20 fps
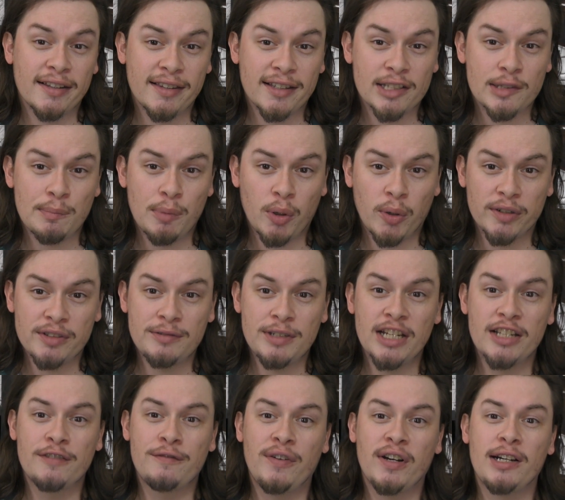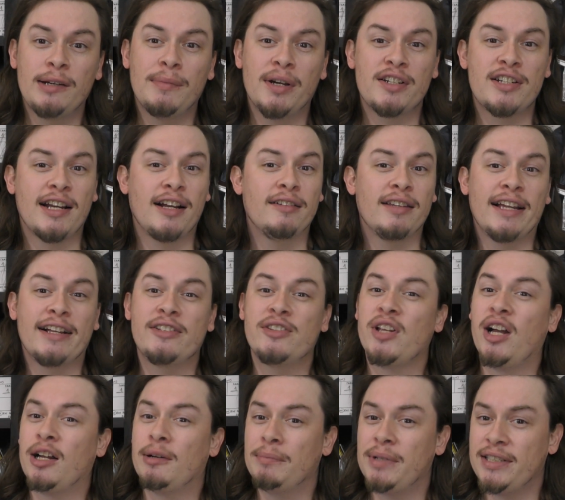this point. Just very much how like
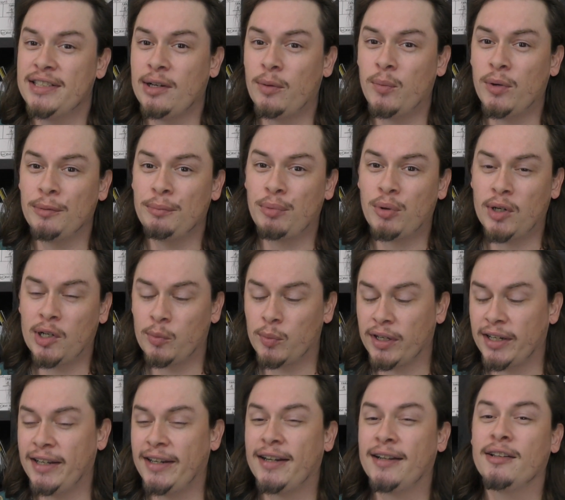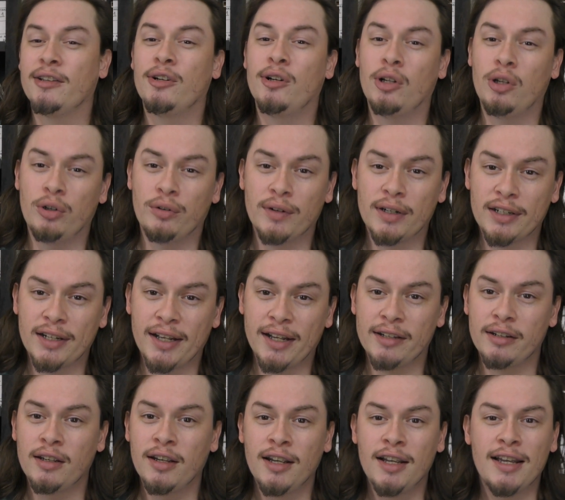zombies at one point were getting a little
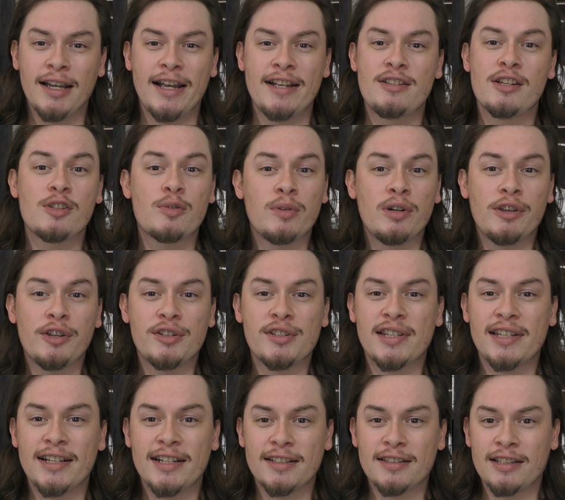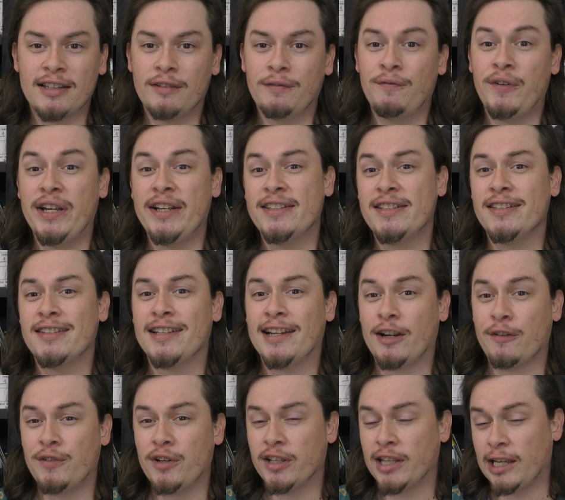overdone. It's just one of those things and phases that I
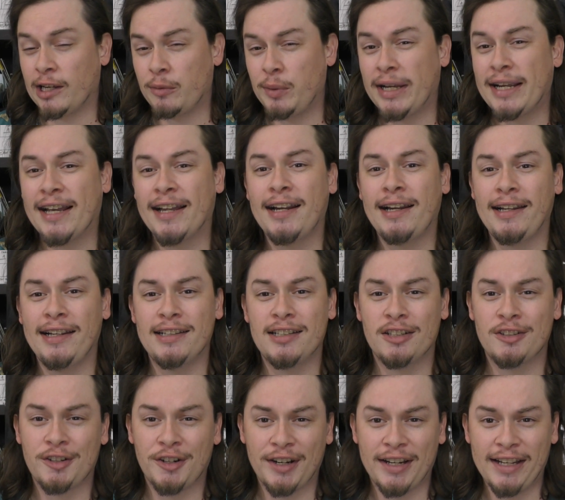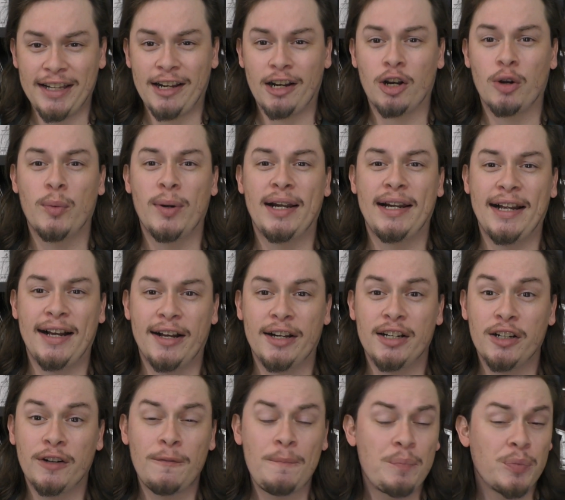feel like we kind of need to start getting our way out
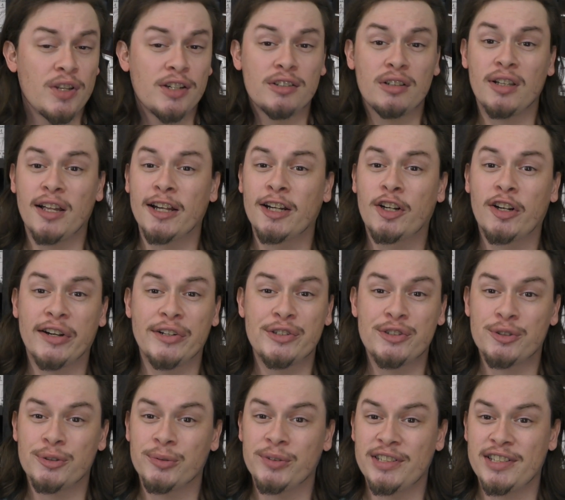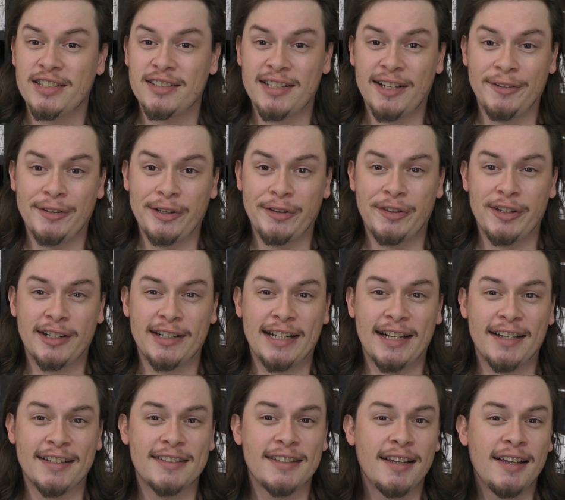of. There's a lot of great stories to tell out there,
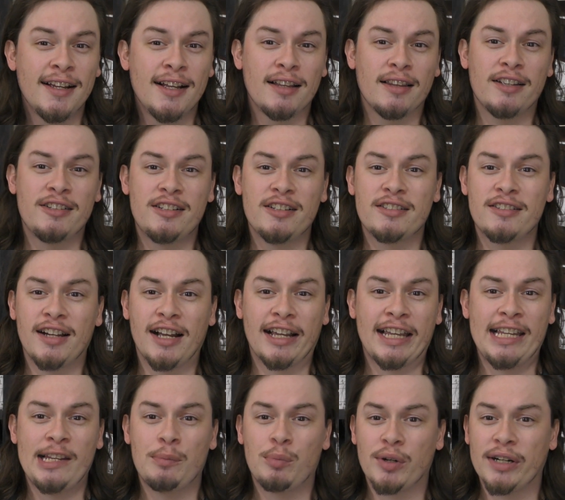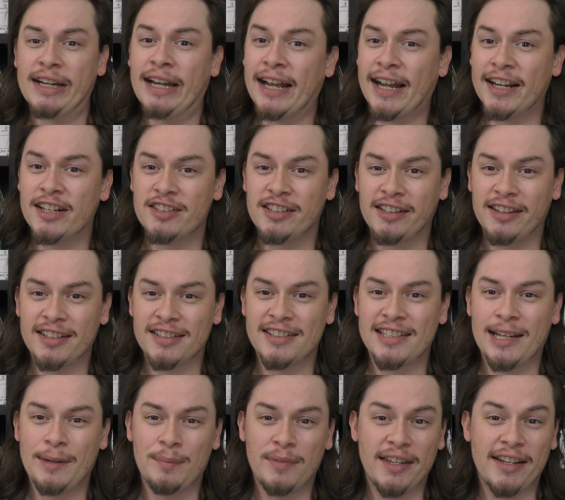guys. Let's just not keep rehashing the
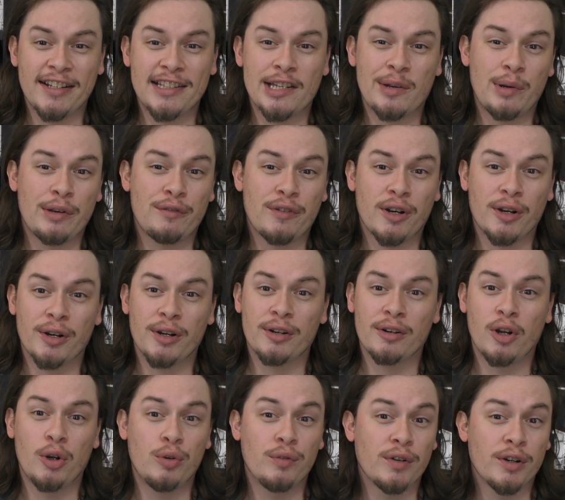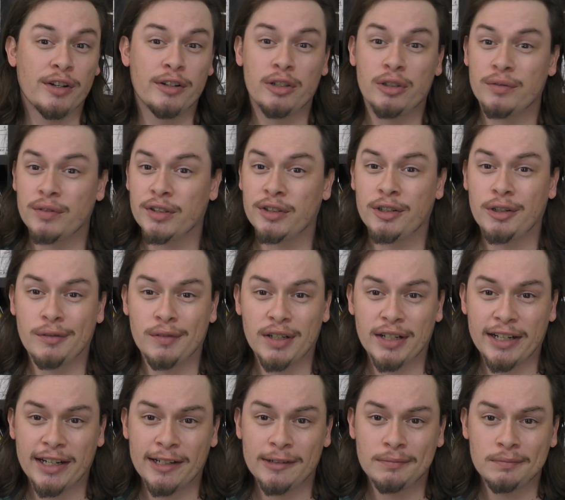same things that we've heard over and over and over
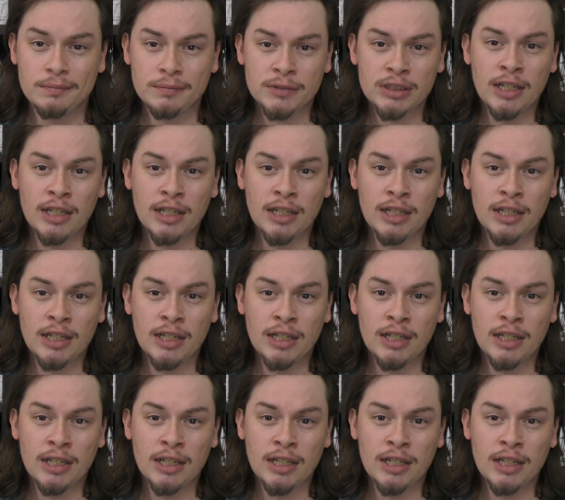again.